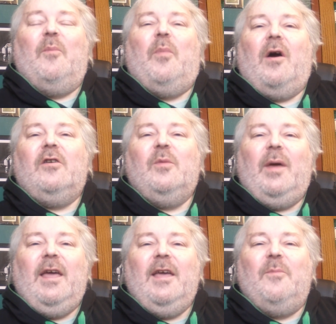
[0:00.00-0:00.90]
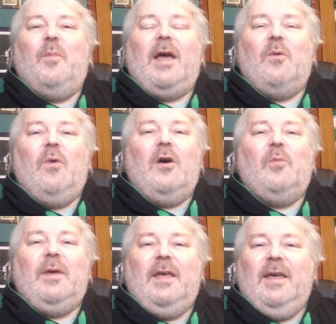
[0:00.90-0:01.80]
Bernabei might well
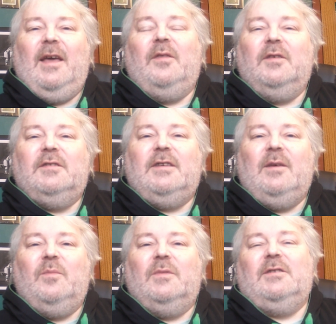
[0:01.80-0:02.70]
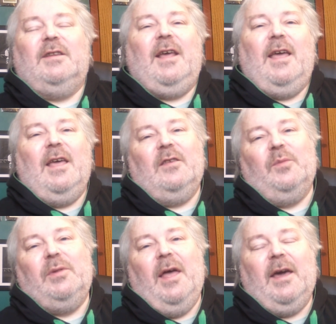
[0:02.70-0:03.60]
be in the team today to
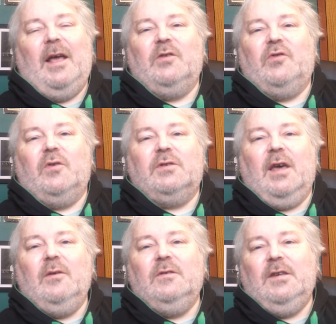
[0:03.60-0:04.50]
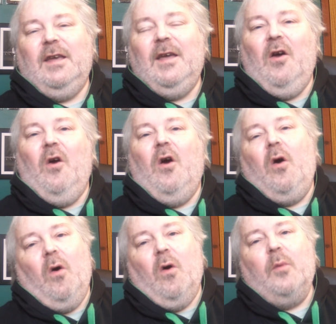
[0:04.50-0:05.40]
play against Ross County,
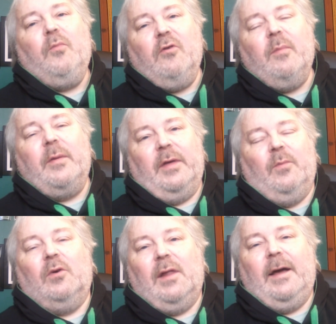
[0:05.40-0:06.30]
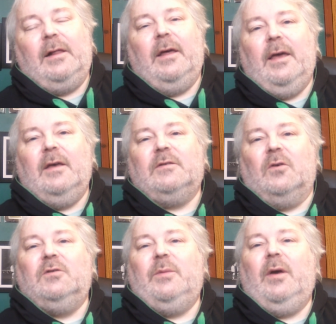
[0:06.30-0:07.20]
or probably more likely is
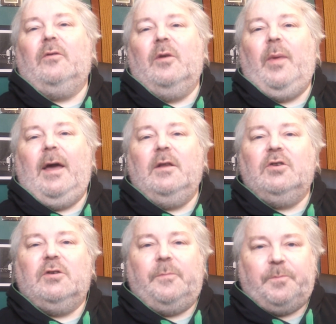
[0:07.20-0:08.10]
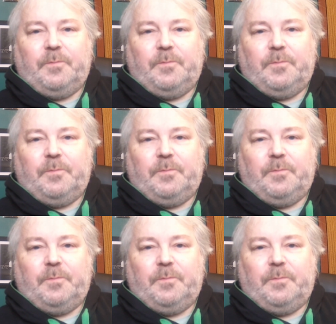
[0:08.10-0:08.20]
going to be on the bench.